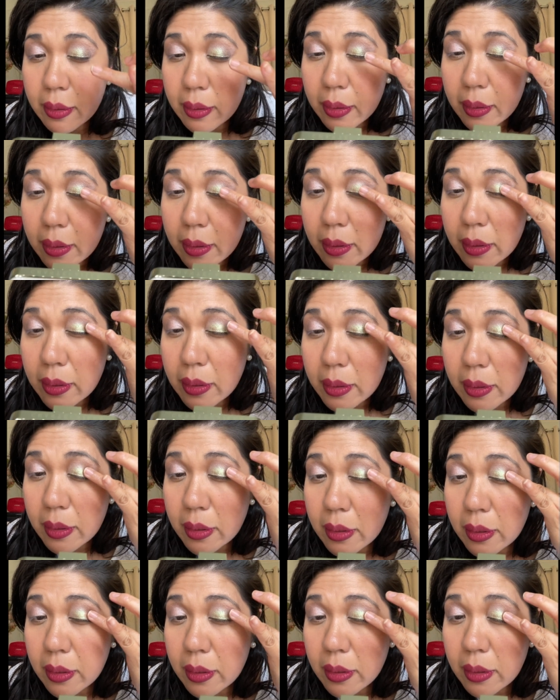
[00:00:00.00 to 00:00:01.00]

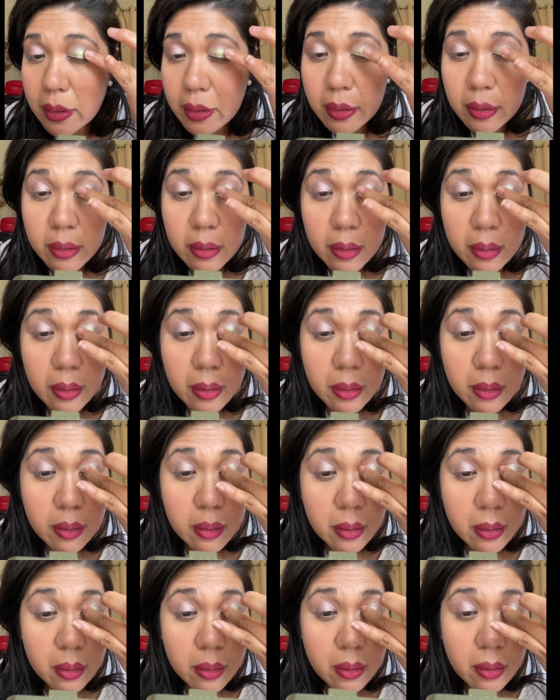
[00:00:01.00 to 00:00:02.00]

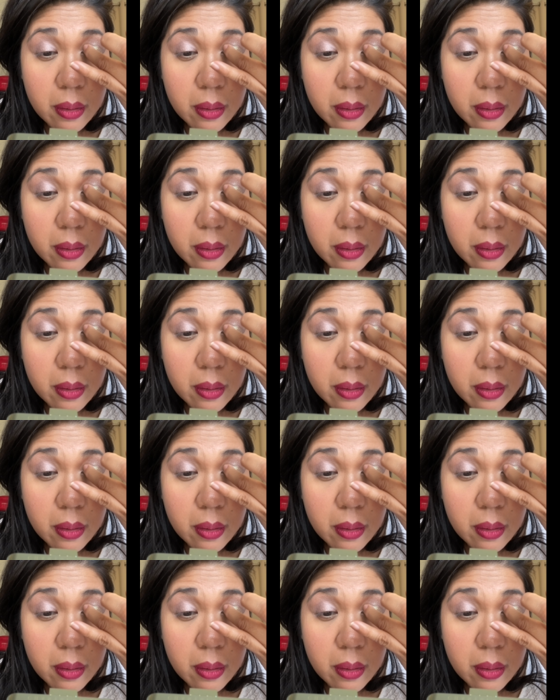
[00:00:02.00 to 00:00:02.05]
Nobody speaks.